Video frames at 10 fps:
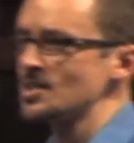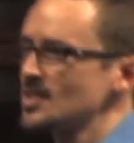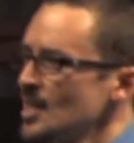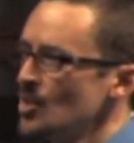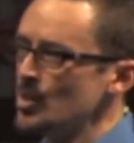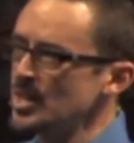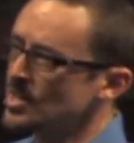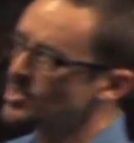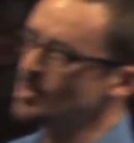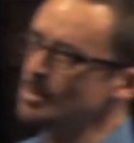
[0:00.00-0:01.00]
this. We
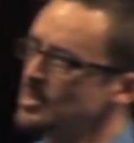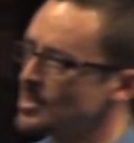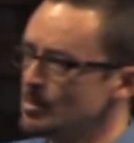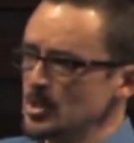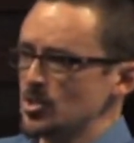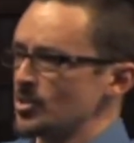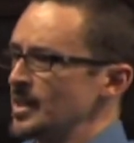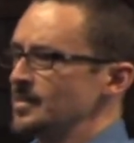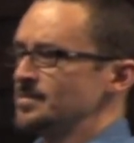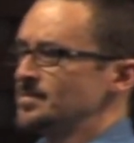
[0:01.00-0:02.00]
need to submit to the
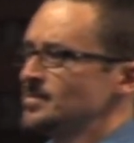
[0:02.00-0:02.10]
mystery